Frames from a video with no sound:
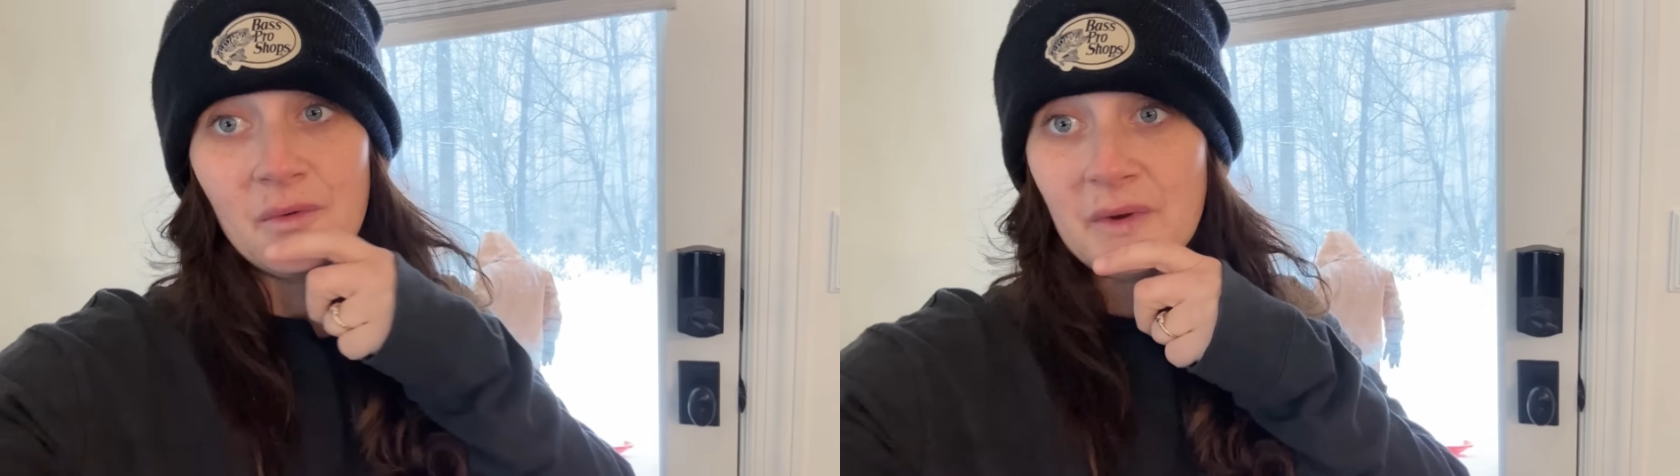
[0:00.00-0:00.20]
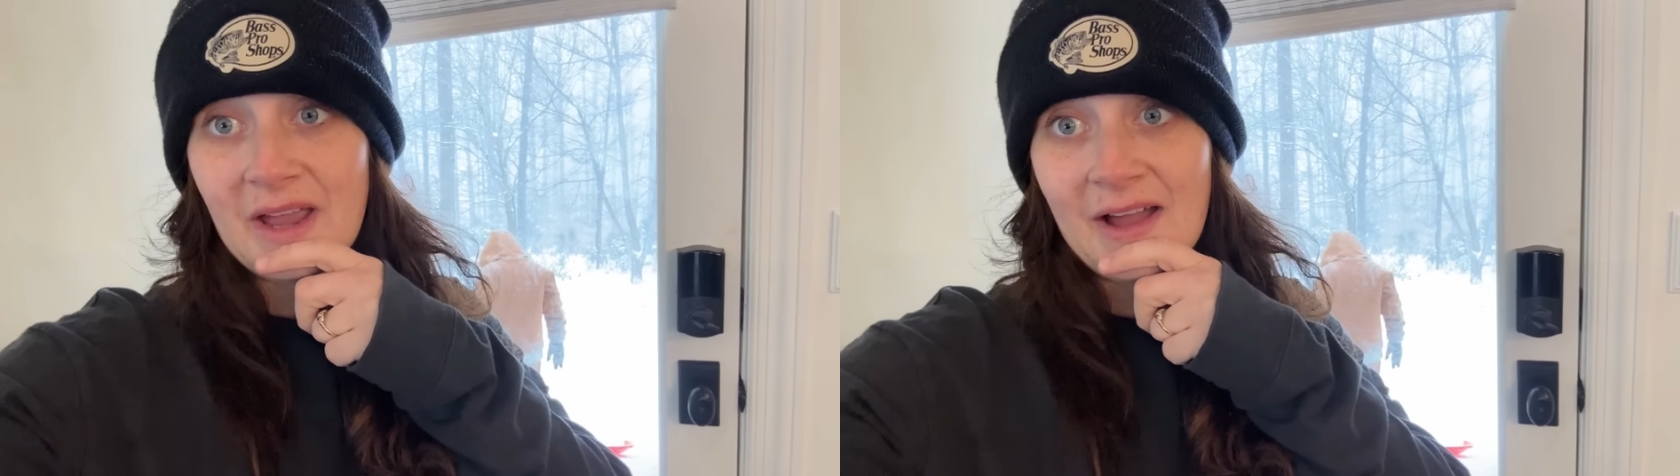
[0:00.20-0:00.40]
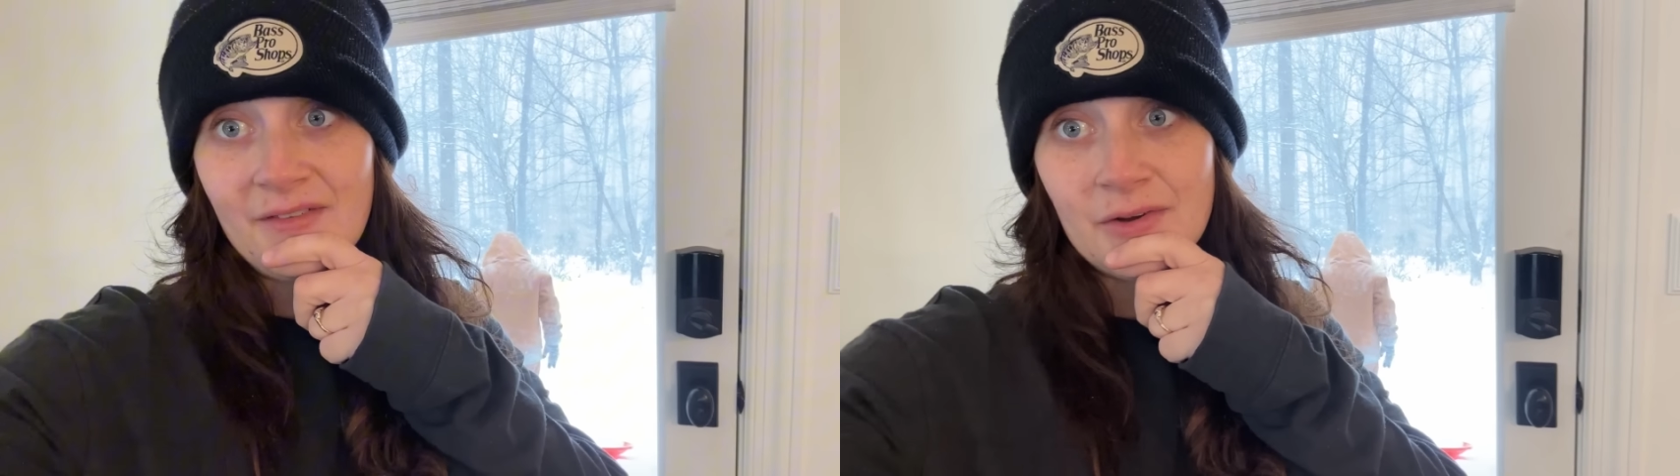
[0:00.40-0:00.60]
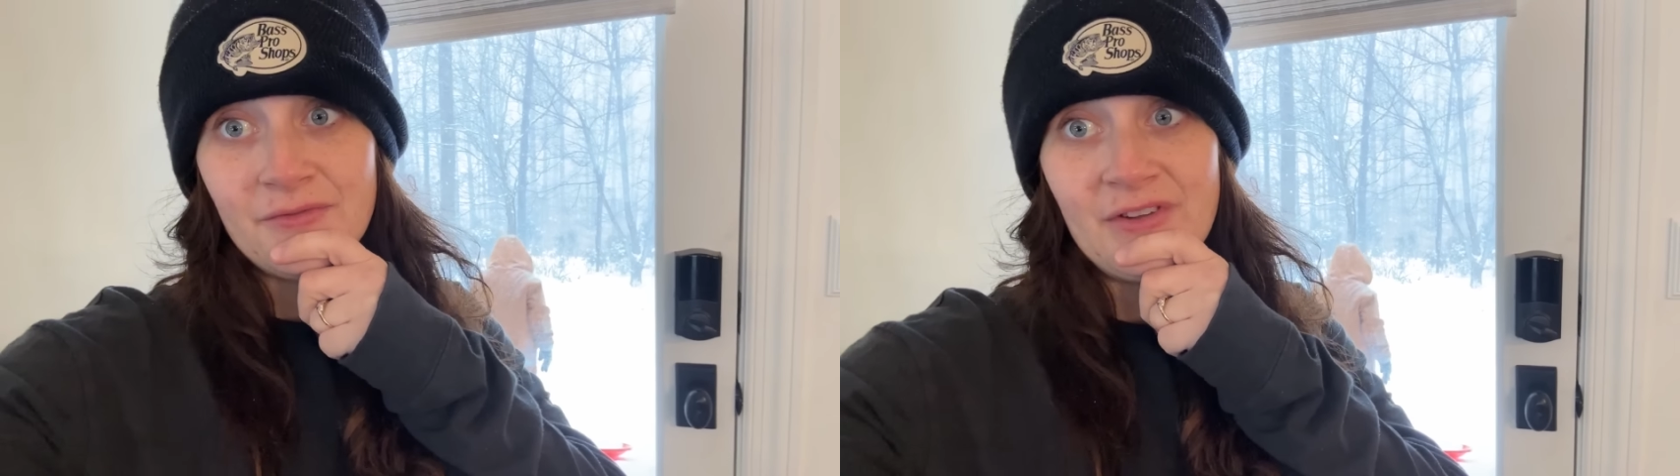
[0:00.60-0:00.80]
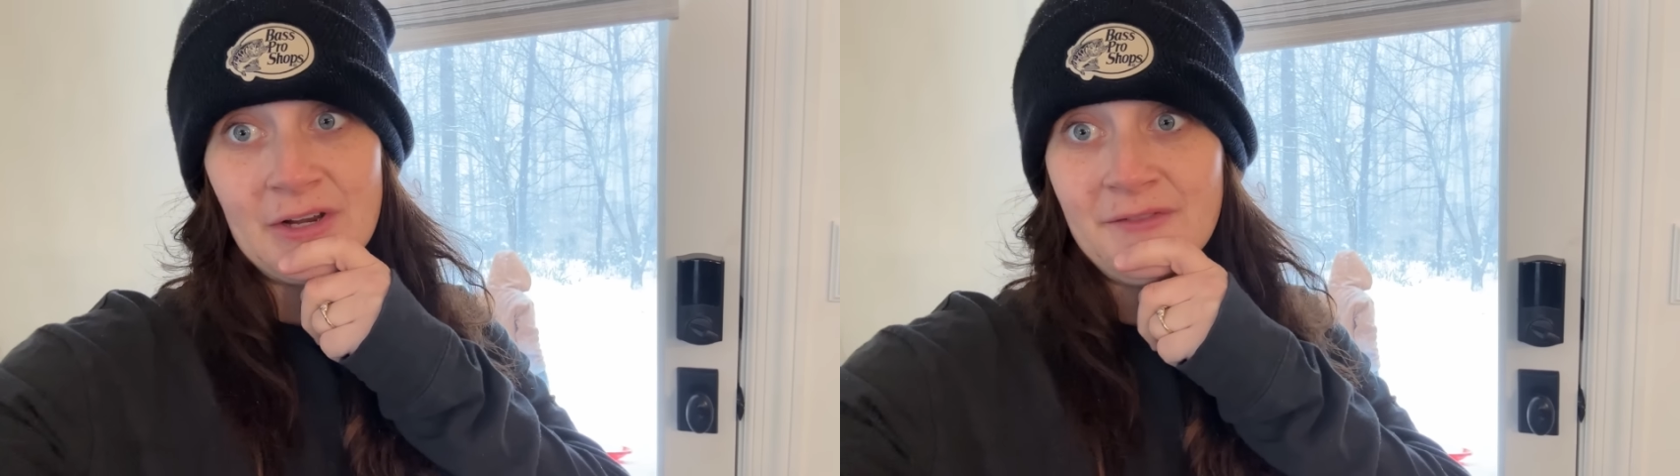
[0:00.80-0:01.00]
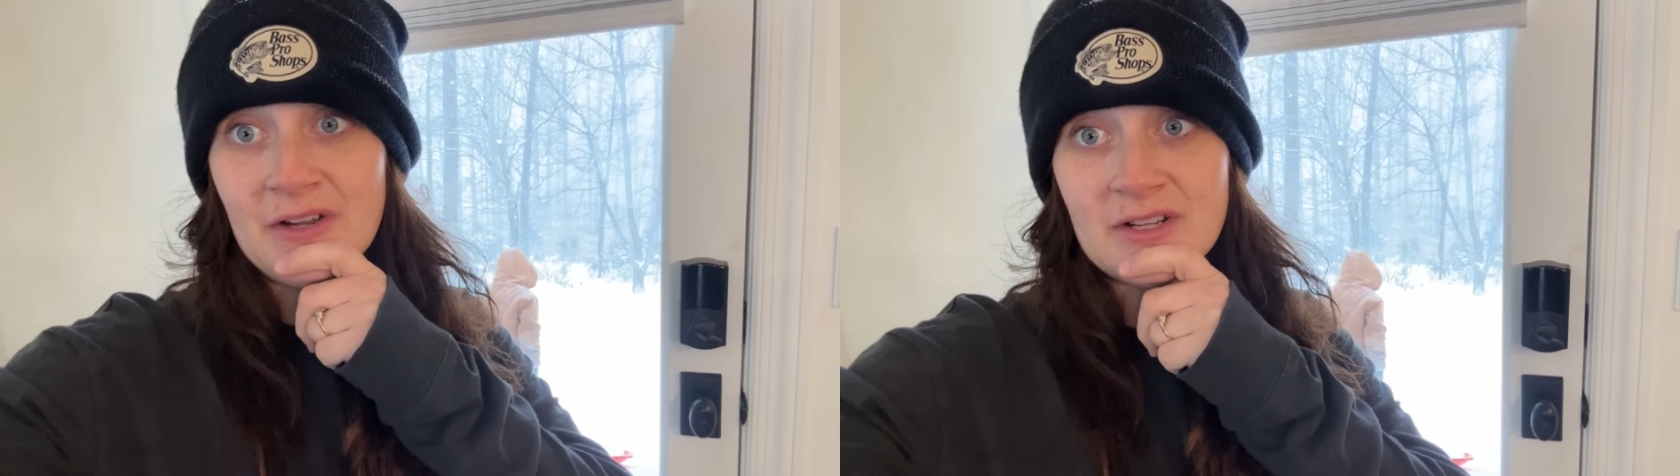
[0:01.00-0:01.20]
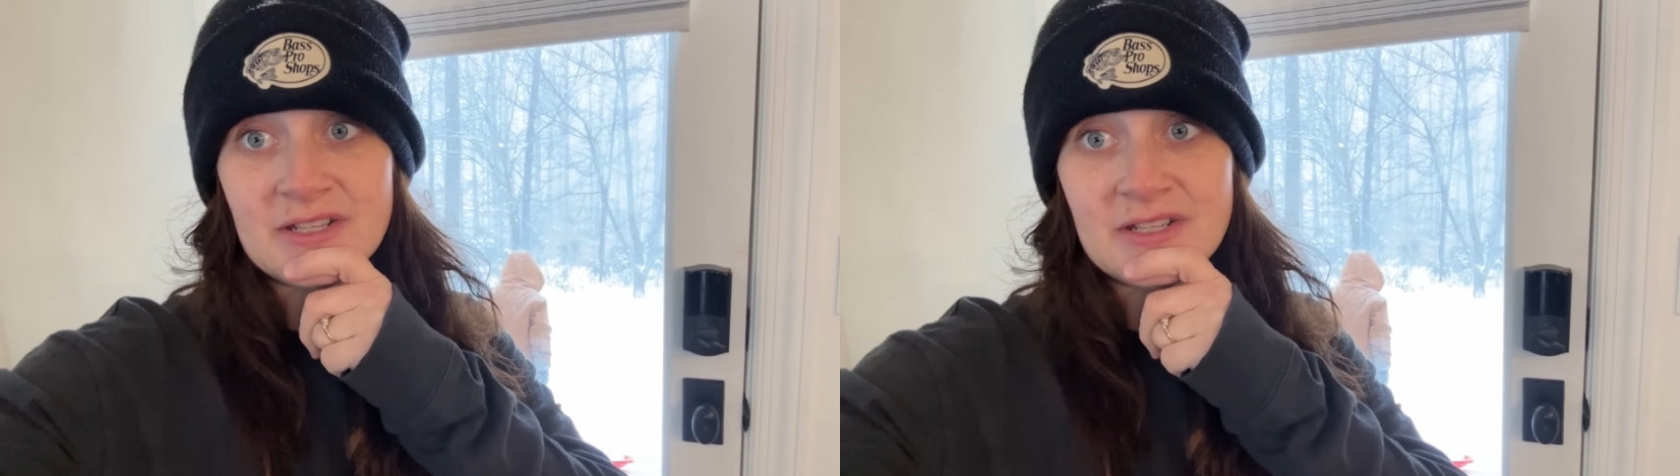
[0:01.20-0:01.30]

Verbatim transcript: We have a very, very